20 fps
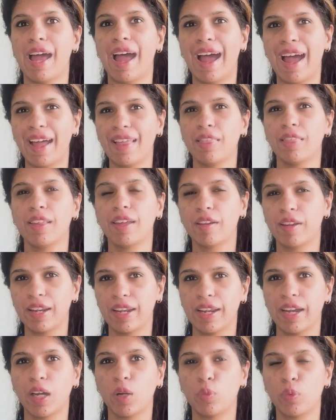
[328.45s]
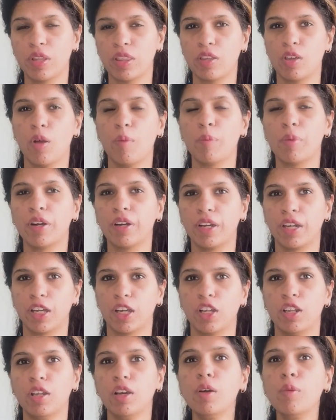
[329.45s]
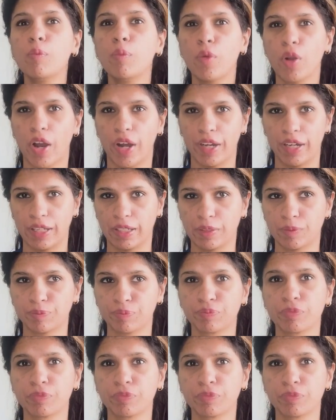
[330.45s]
and they relate with your particular product.